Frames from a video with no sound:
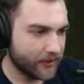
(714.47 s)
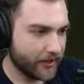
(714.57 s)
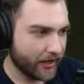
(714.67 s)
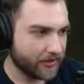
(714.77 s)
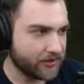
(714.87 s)

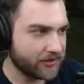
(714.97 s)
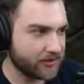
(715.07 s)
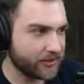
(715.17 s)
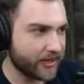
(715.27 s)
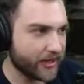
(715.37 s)
As you can
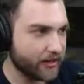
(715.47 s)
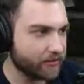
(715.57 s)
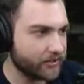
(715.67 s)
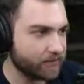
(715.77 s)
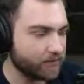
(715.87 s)
see, that
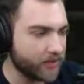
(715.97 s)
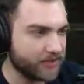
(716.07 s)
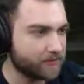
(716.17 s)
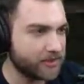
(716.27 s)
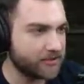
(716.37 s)
enemy
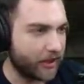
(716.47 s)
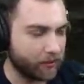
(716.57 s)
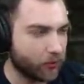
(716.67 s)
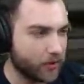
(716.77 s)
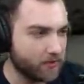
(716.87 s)
missed me,
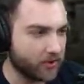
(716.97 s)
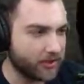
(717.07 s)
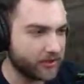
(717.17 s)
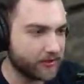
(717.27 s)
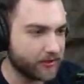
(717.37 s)
like, point
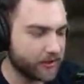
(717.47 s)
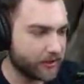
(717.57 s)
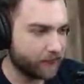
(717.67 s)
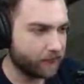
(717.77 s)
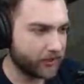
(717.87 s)
blank.
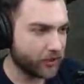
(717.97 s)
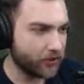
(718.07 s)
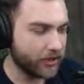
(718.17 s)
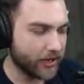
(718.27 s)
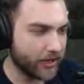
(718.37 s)
The
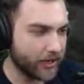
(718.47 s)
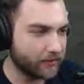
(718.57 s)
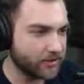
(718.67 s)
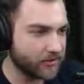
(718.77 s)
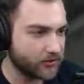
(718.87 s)
flail
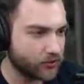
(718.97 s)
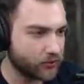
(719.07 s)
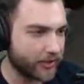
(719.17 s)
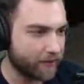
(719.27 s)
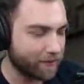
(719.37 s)
enemies
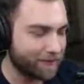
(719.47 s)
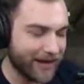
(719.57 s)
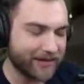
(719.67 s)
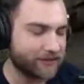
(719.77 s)
usually have massive